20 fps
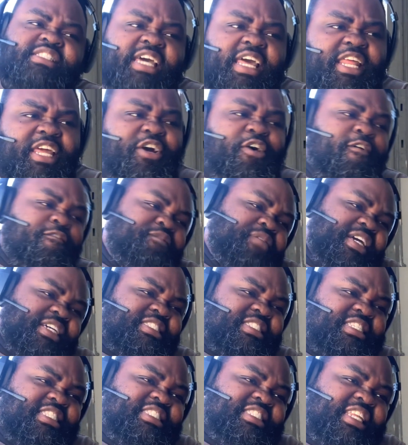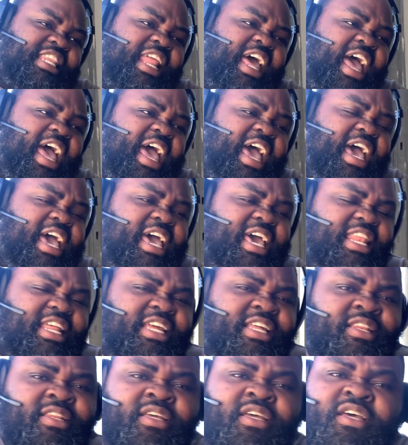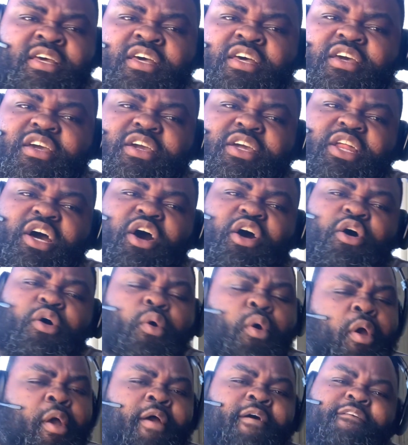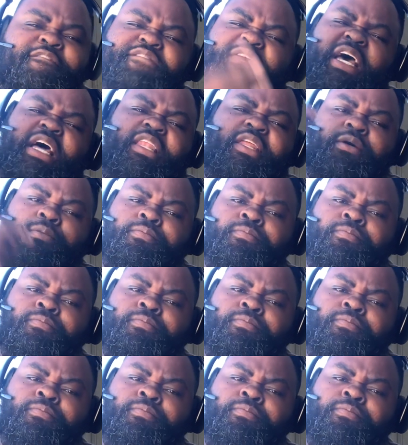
they're gonna fix this and that, and, fail them,